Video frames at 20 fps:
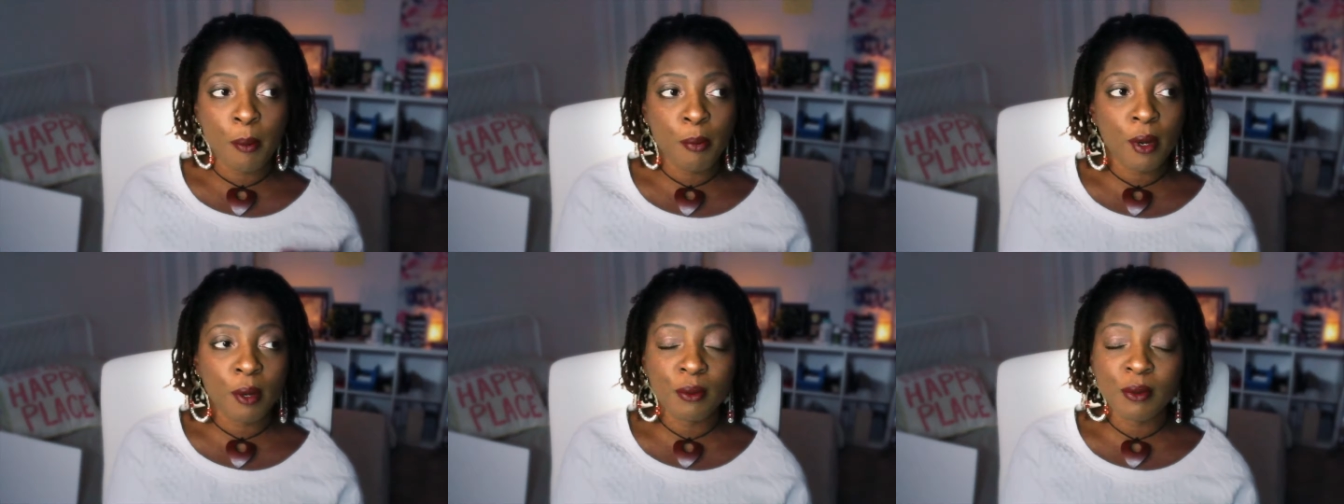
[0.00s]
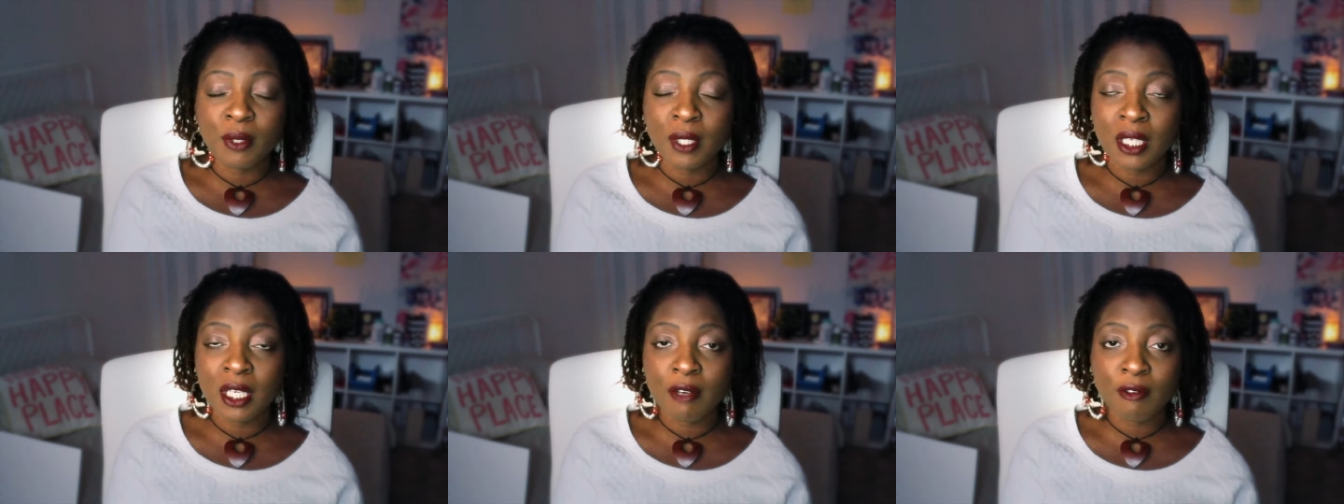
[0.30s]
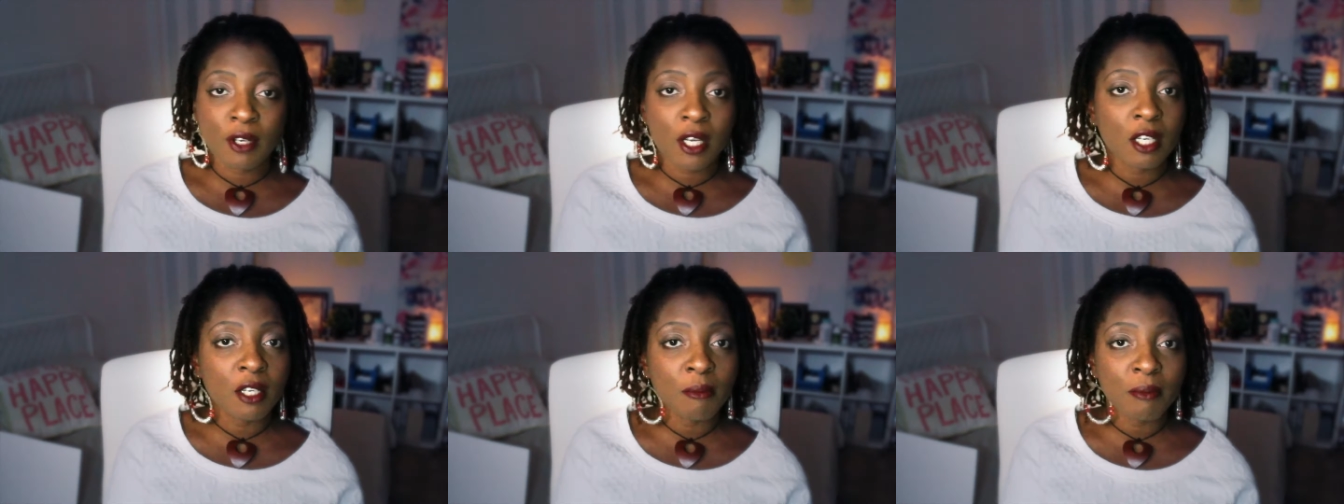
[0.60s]
I probably
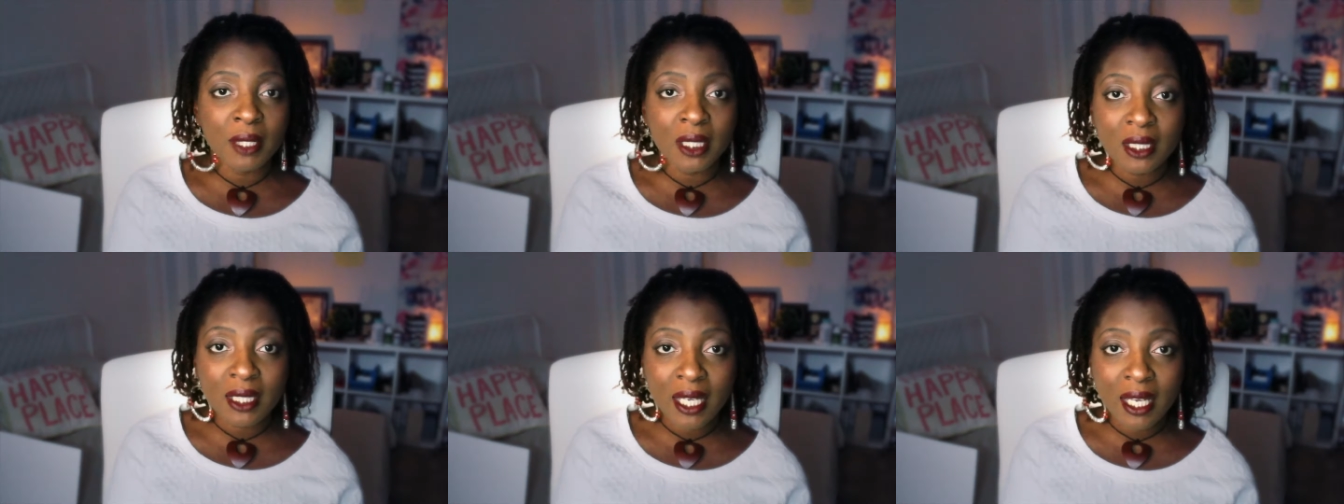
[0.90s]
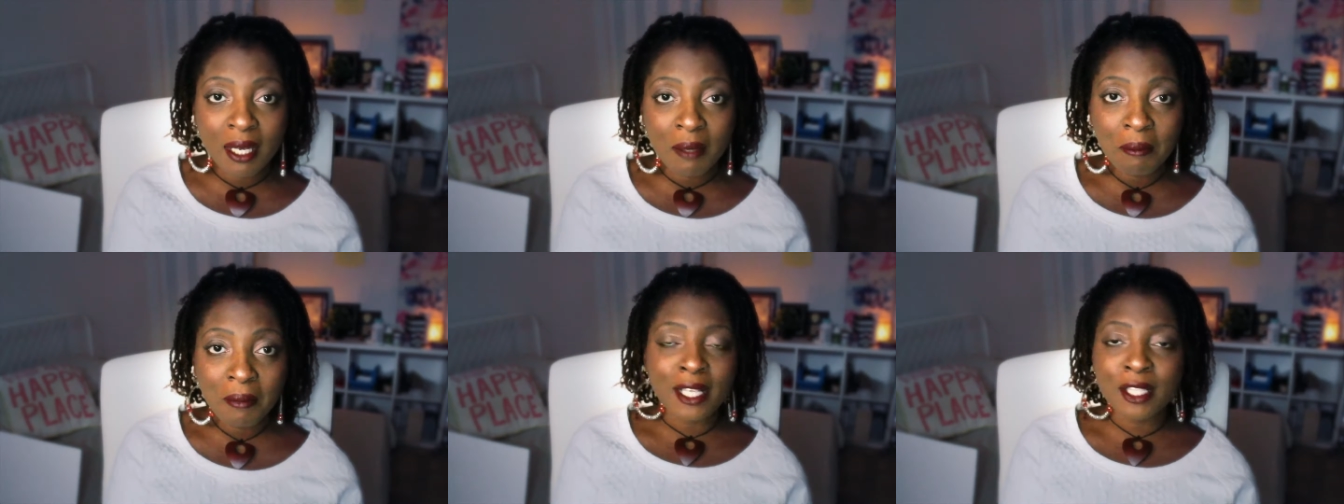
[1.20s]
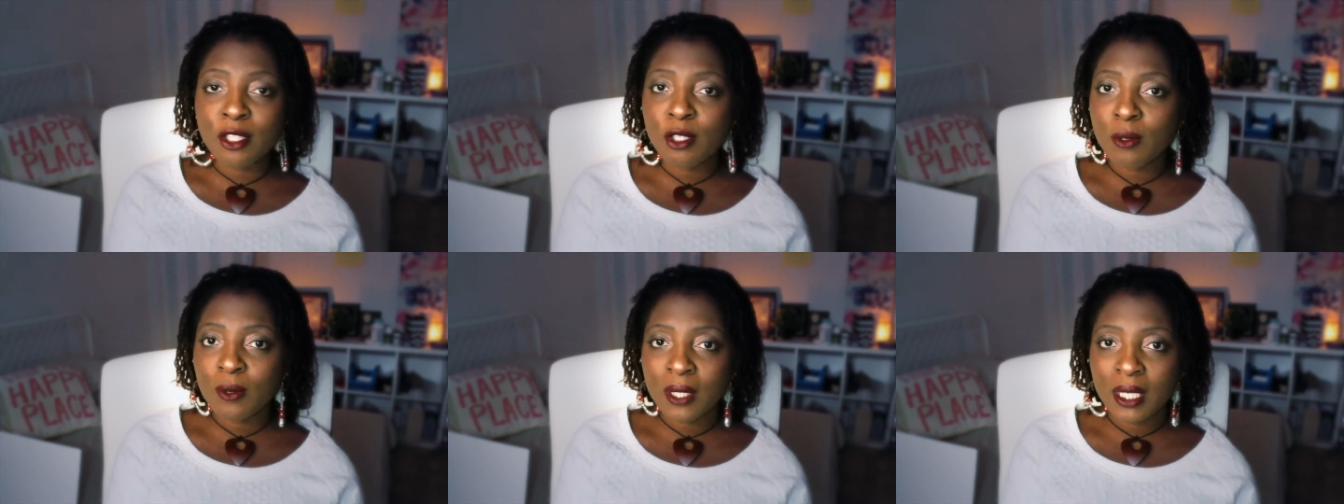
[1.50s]
never gonna meet them.
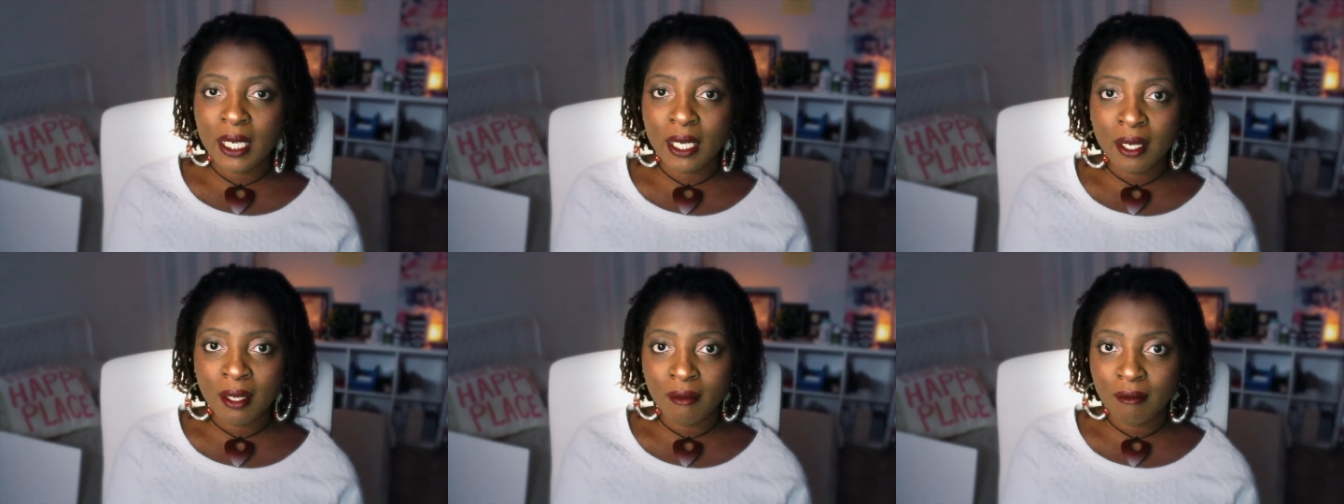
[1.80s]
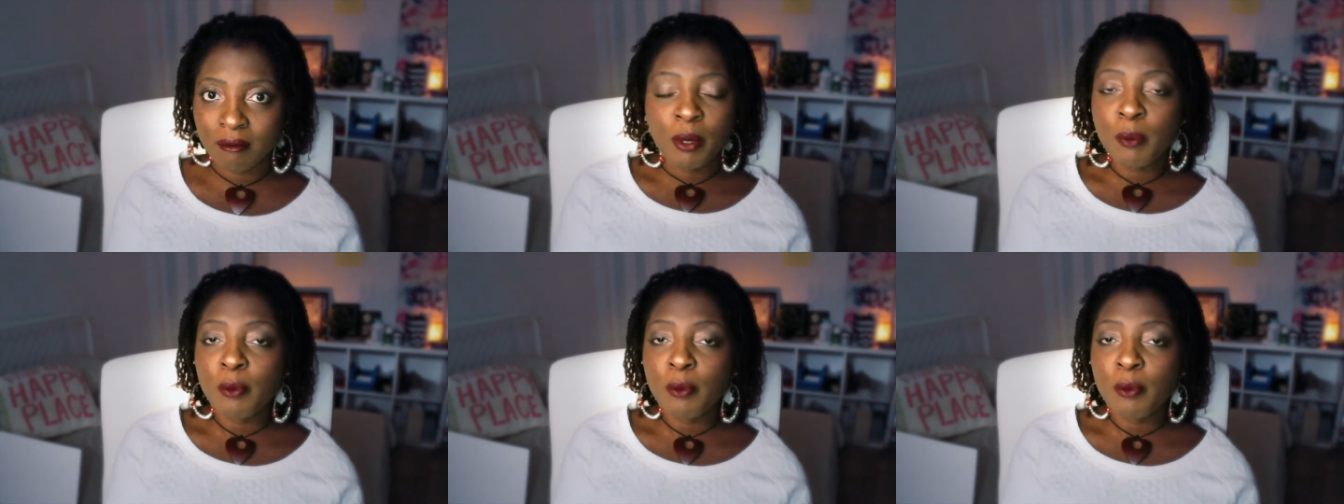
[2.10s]
It's okay.